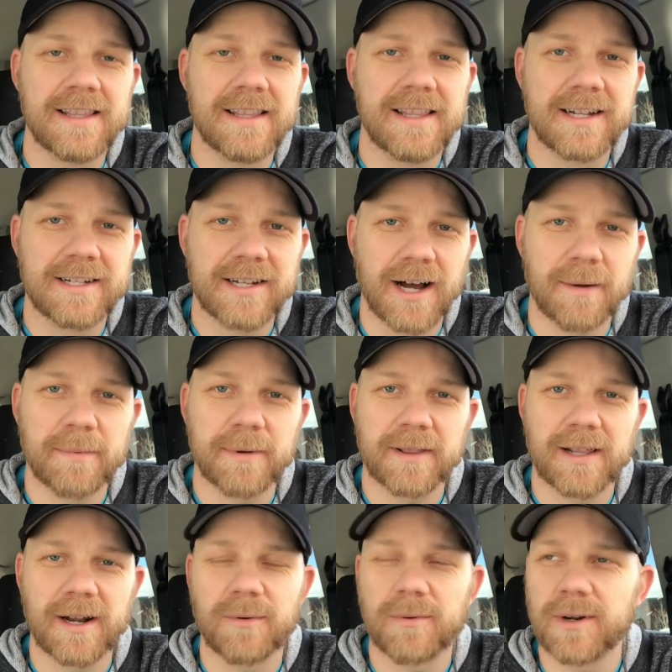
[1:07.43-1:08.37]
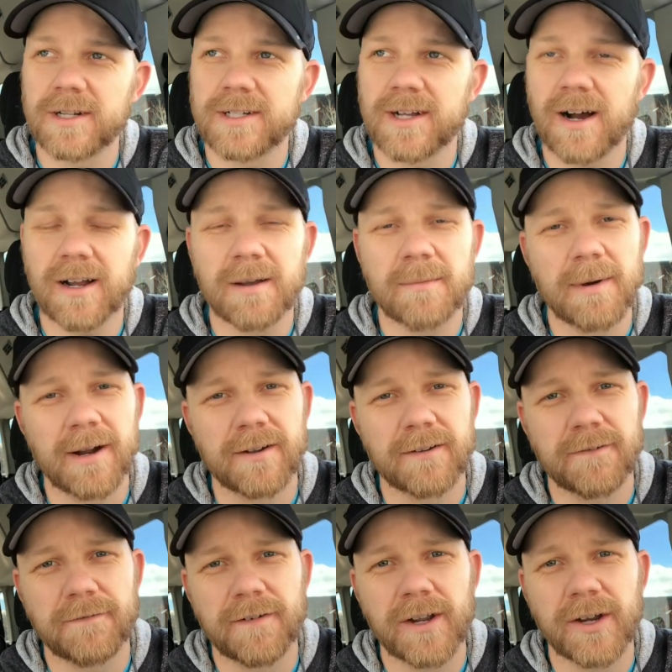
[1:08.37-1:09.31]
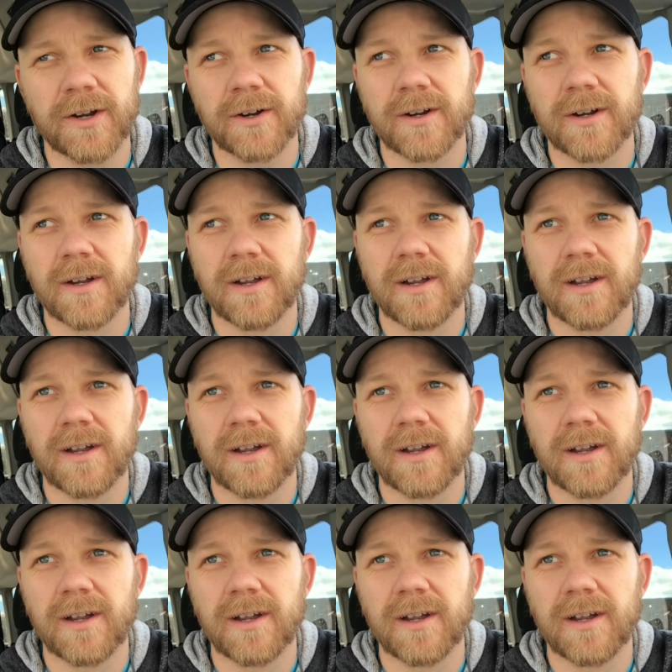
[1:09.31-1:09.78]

the topic that I want to talk about is fear.